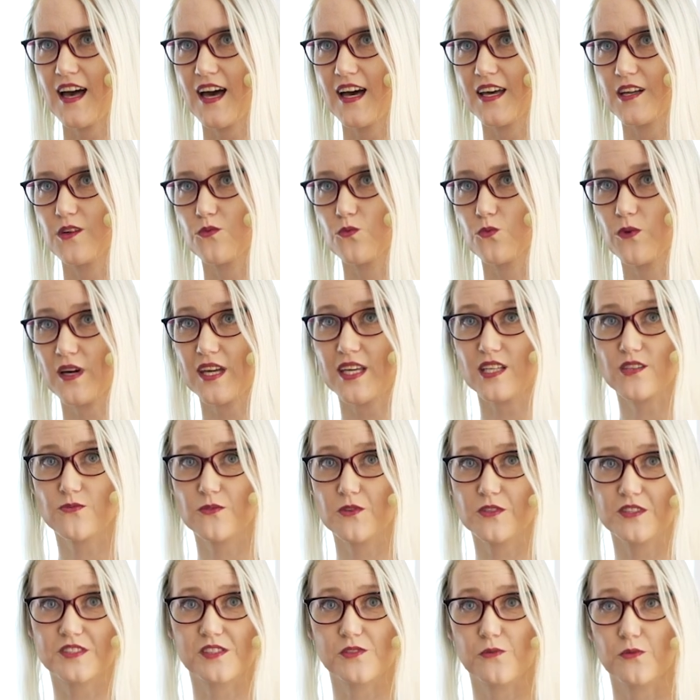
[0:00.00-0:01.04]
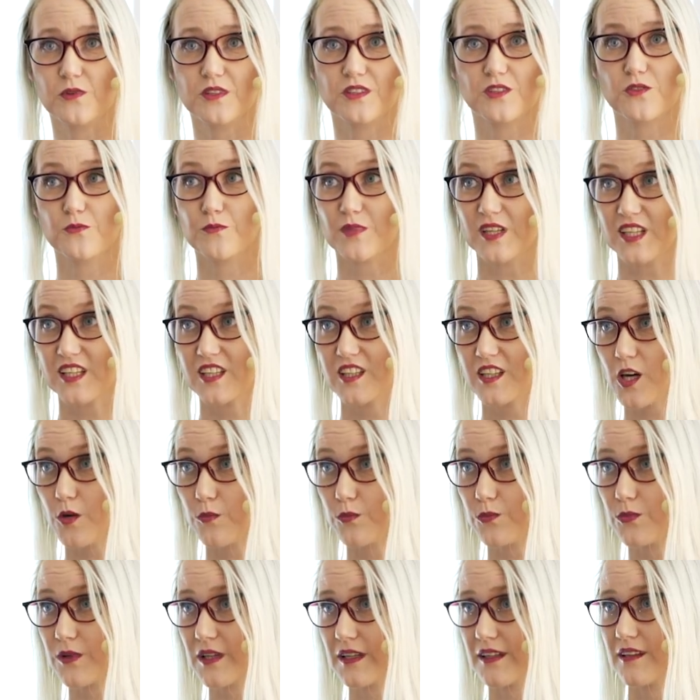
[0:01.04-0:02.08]
and wait for someone to pick it
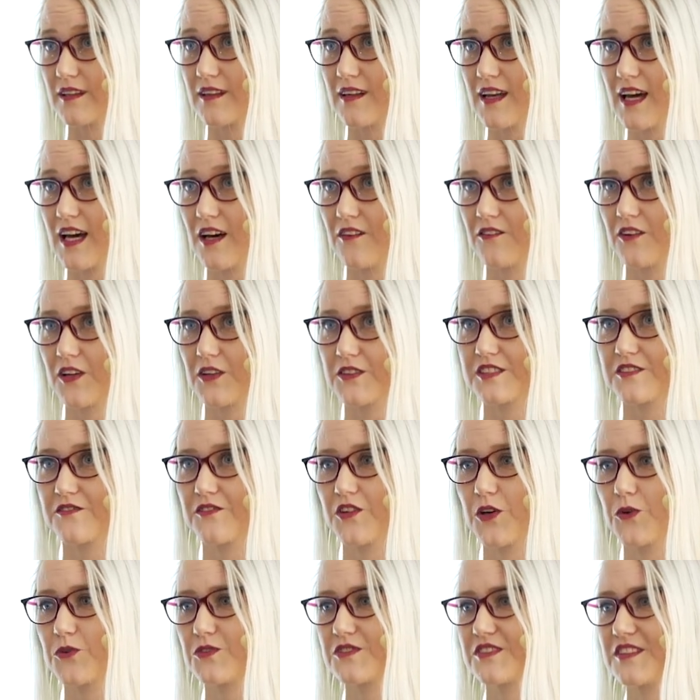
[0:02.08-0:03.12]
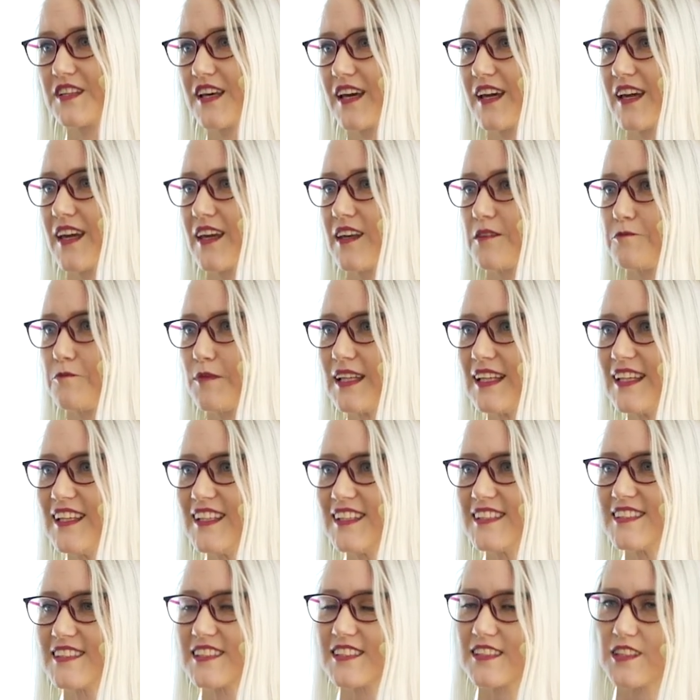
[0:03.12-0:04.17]
up and have lots of notes saying,
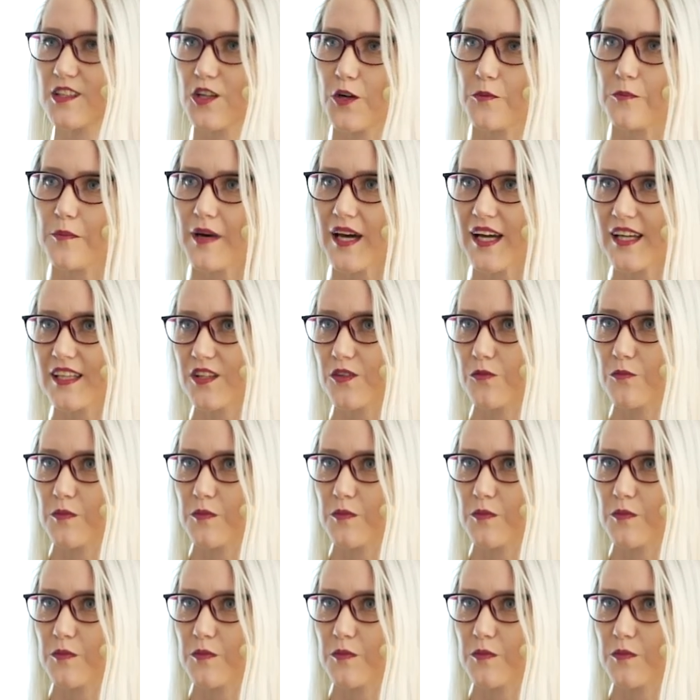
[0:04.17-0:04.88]
please come back to